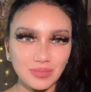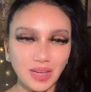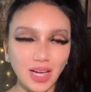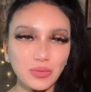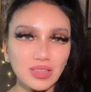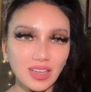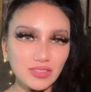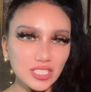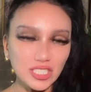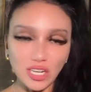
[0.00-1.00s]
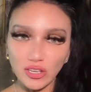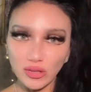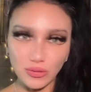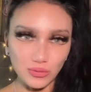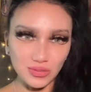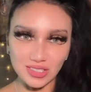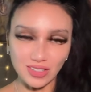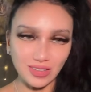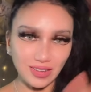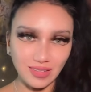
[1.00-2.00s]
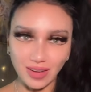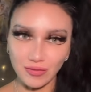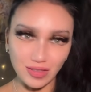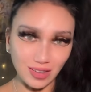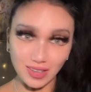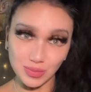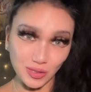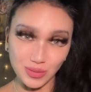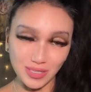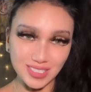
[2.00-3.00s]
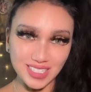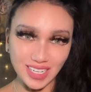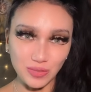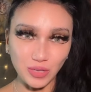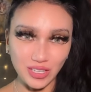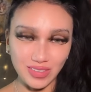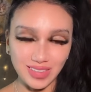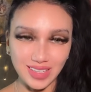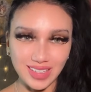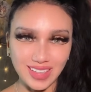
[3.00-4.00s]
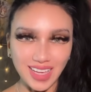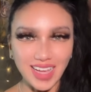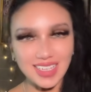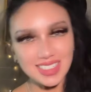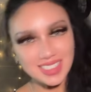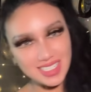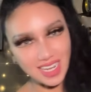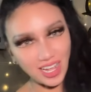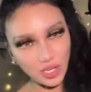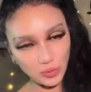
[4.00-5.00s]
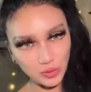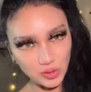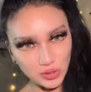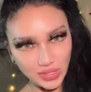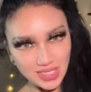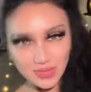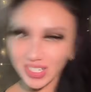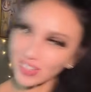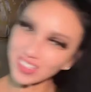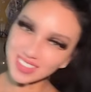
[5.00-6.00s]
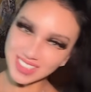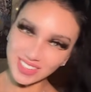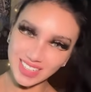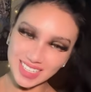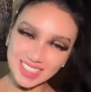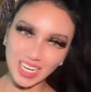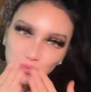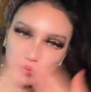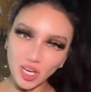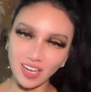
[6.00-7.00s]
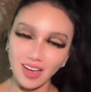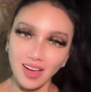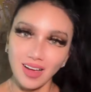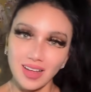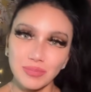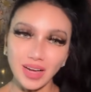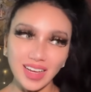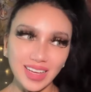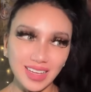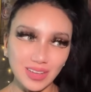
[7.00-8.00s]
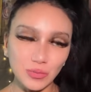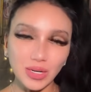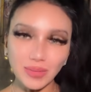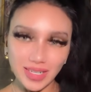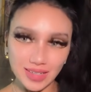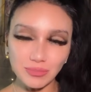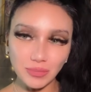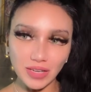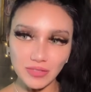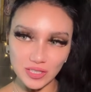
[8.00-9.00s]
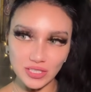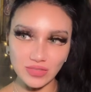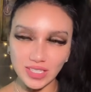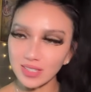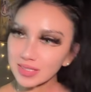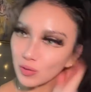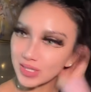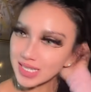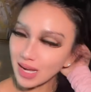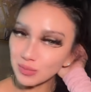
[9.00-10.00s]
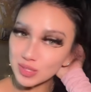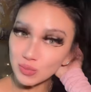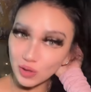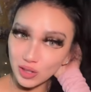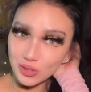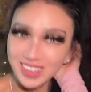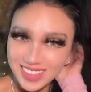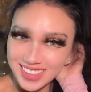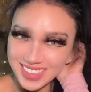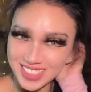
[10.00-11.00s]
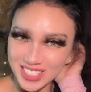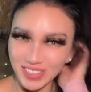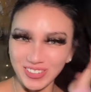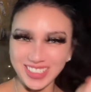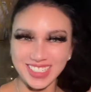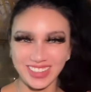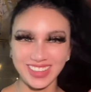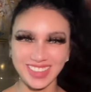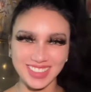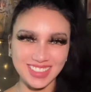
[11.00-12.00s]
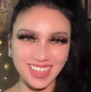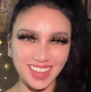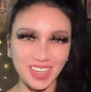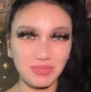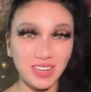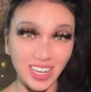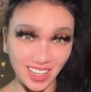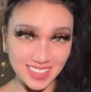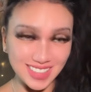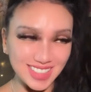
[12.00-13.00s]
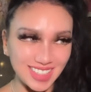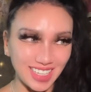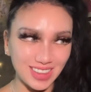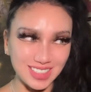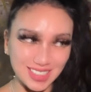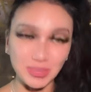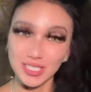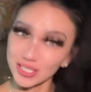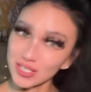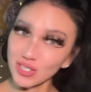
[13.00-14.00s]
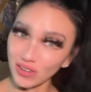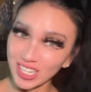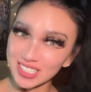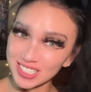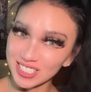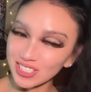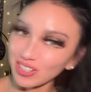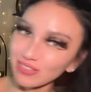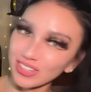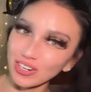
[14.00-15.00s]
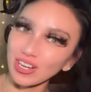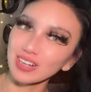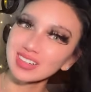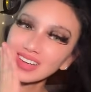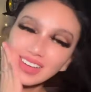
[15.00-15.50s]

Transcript: I would love to share your thoughts on everything I spoke about today and what you think, and I hope you enjoyed this video, and I'll see you next time. One of my future videos, I'm going to Apple tomorrow to return this. Gonna think I'm nuts, like this bitch is crazy, she can't figure out,